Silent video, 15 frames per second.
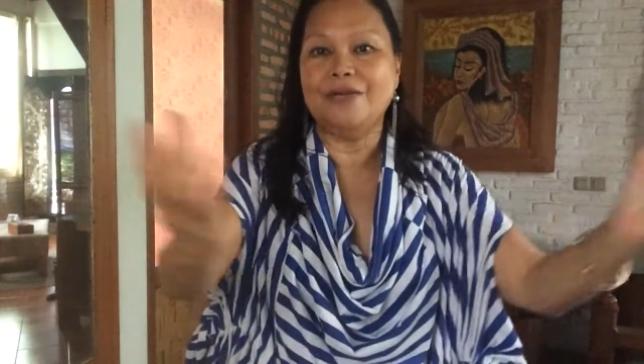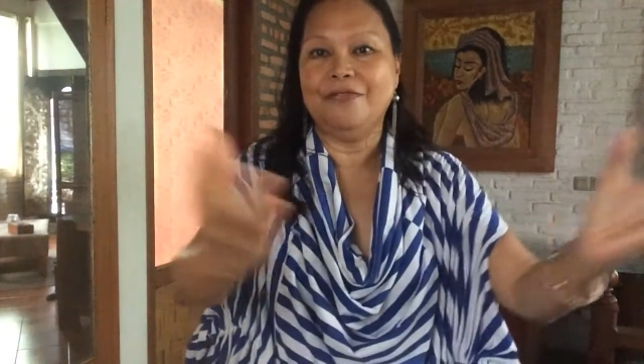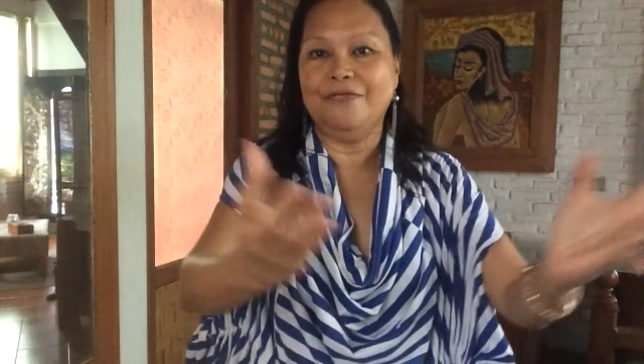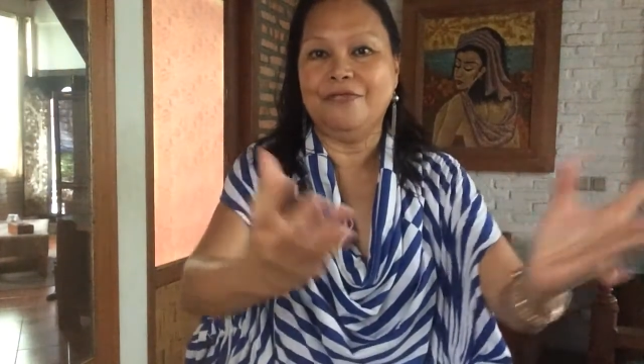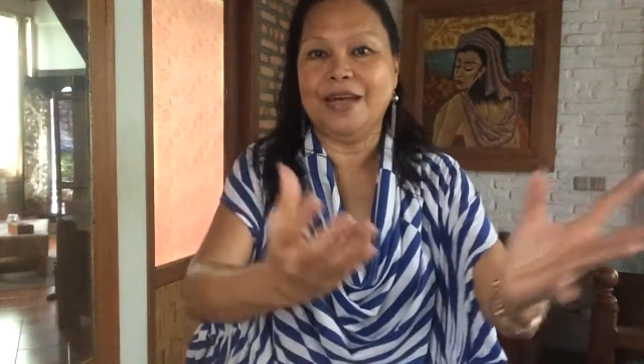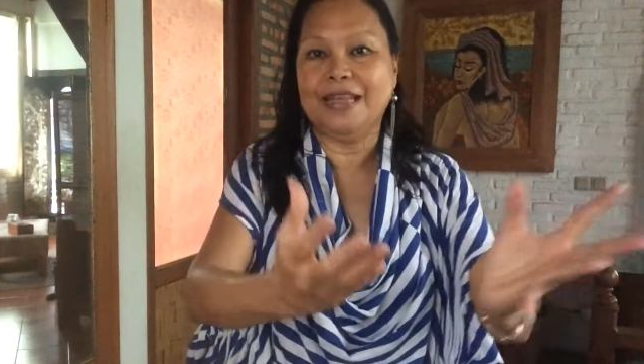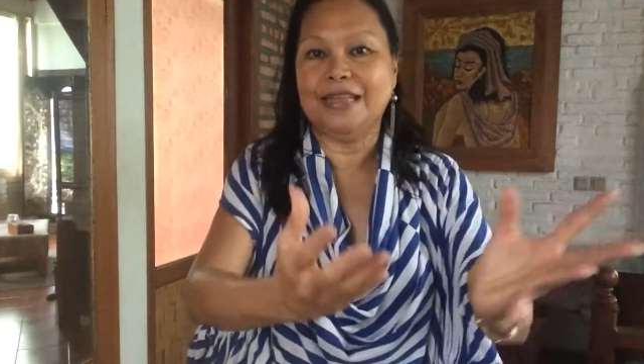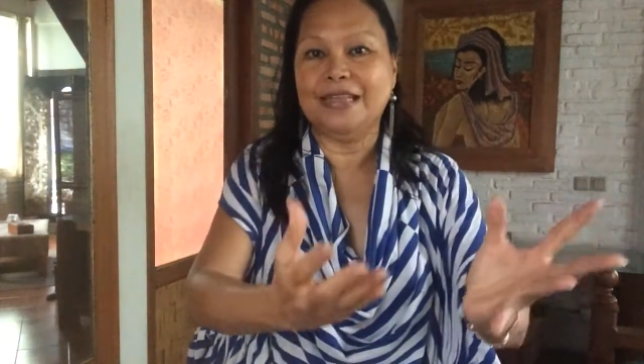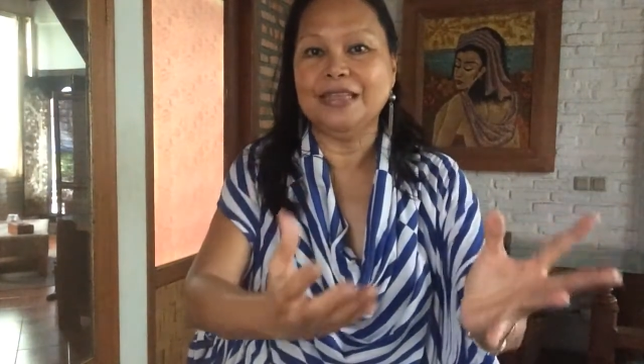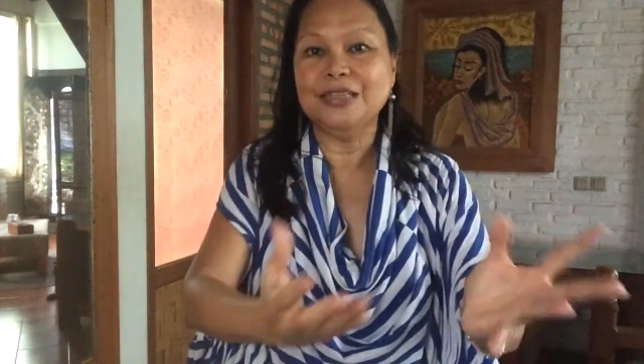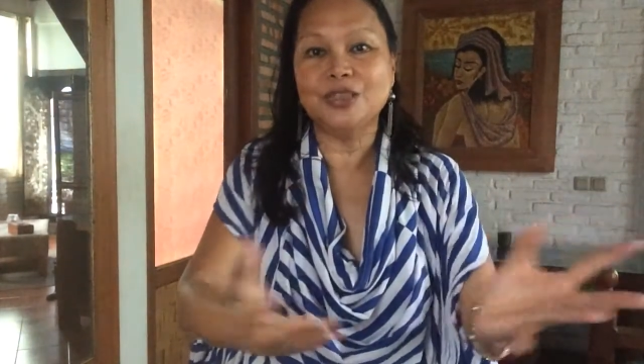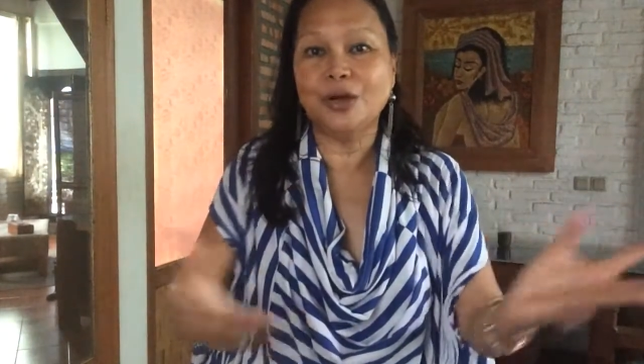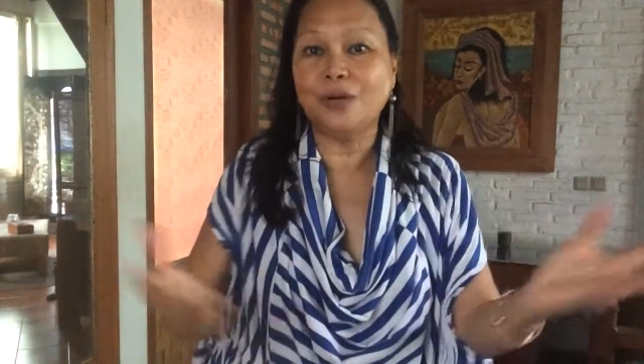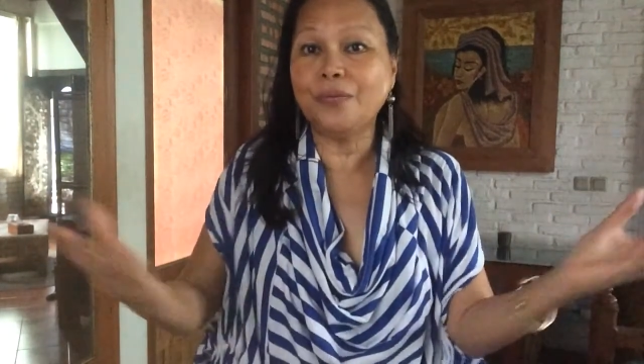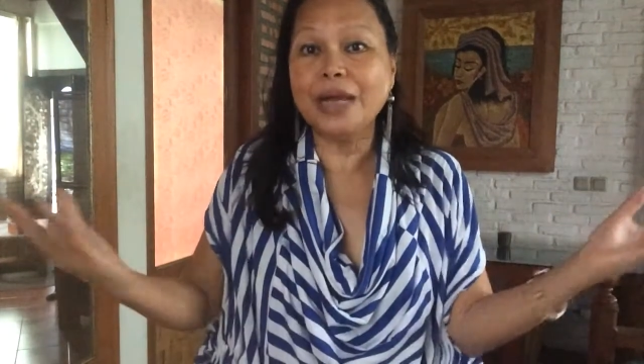of it.
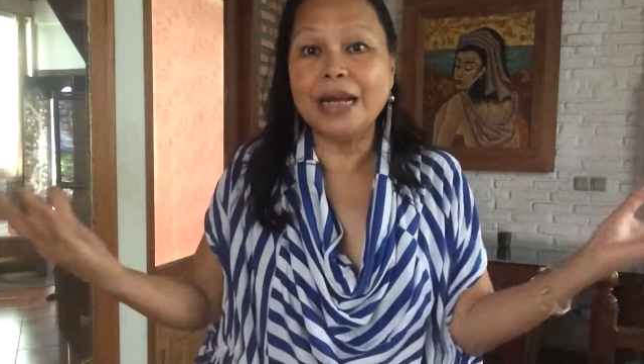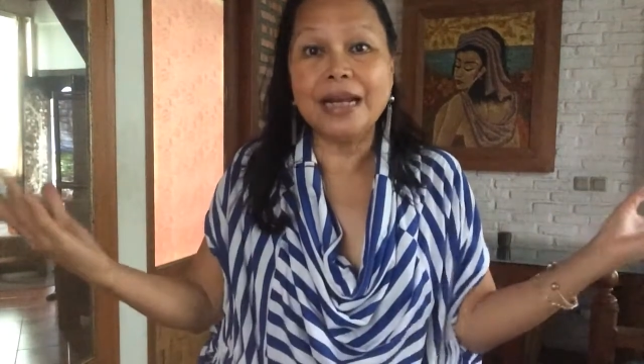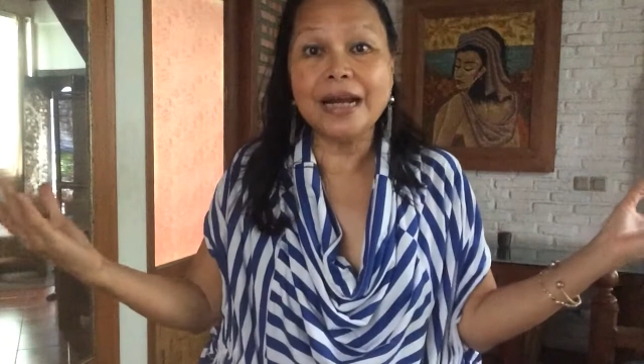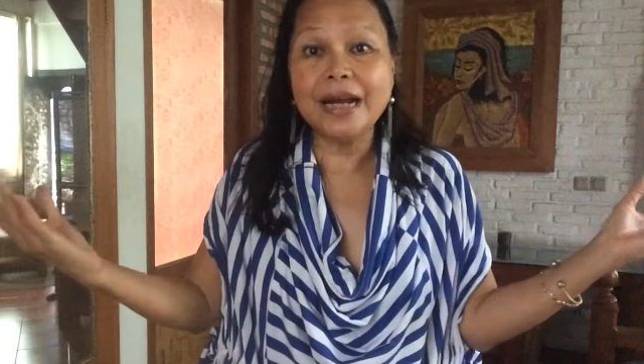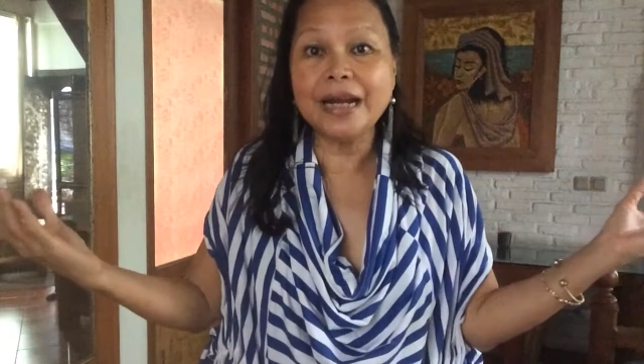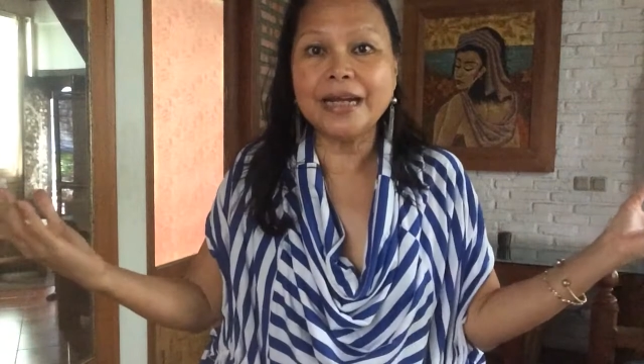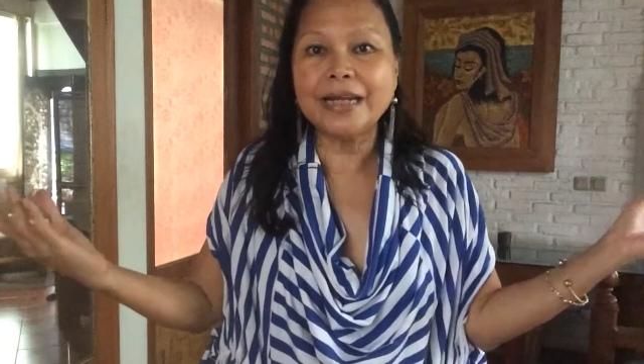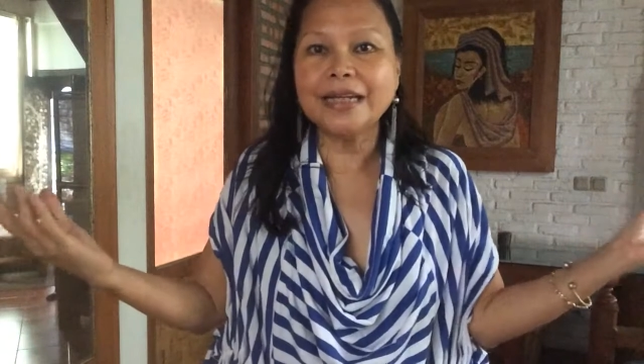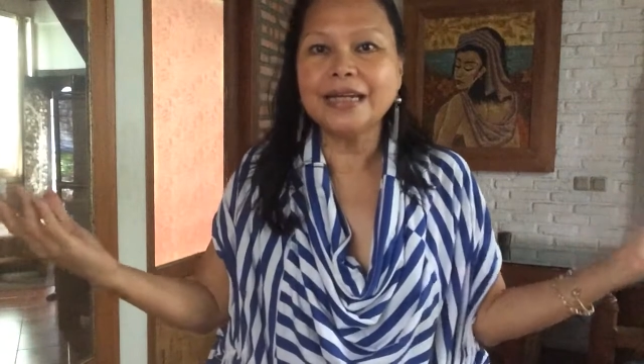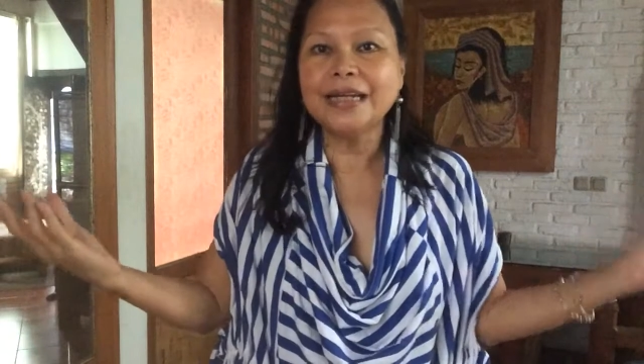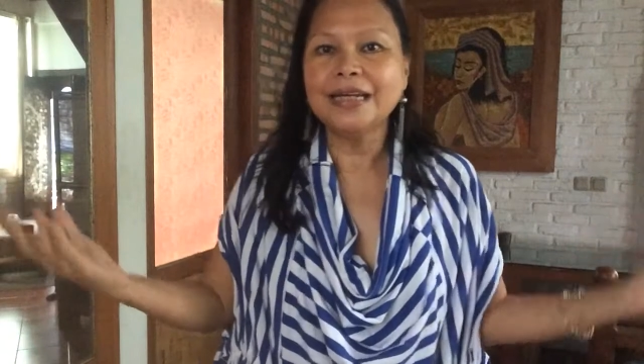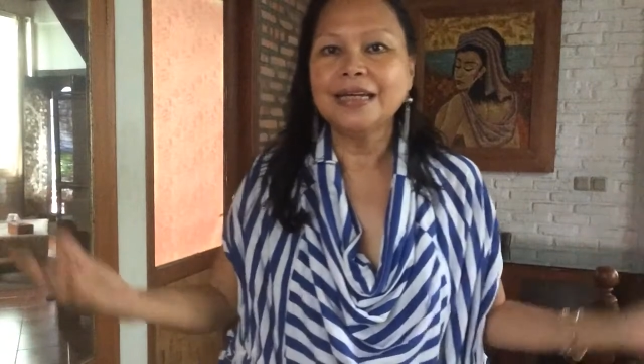So we learned.